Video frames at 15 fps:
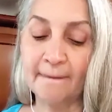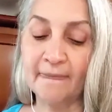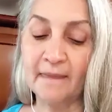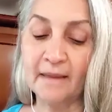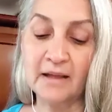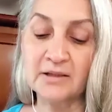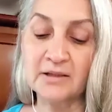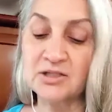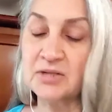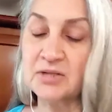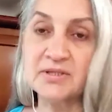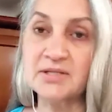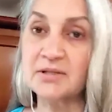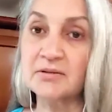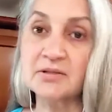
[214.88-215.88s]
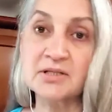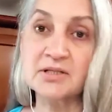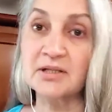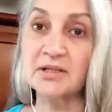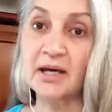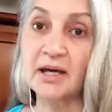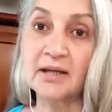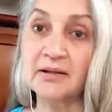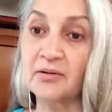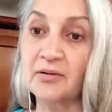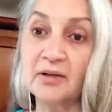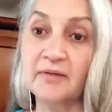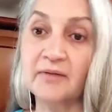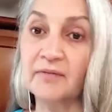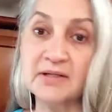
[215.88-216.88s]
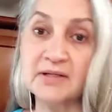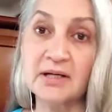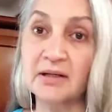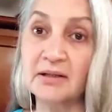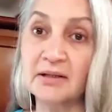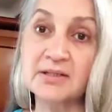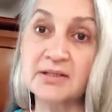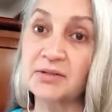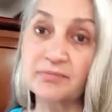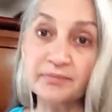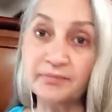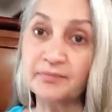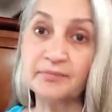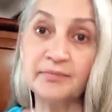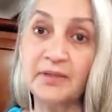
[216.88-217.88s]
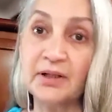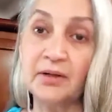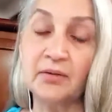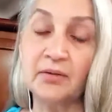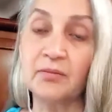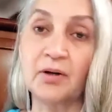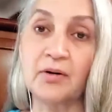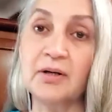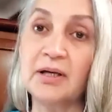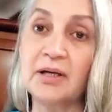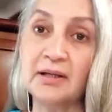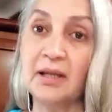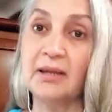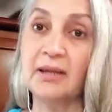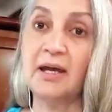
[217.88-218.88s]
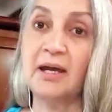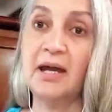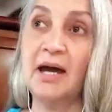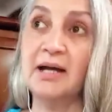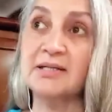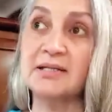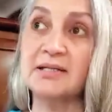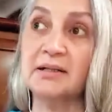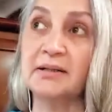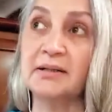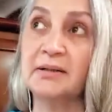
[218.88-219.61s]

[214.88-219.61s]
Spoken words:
and she was still just laying there lifeless on this, gurney, and that they had us in a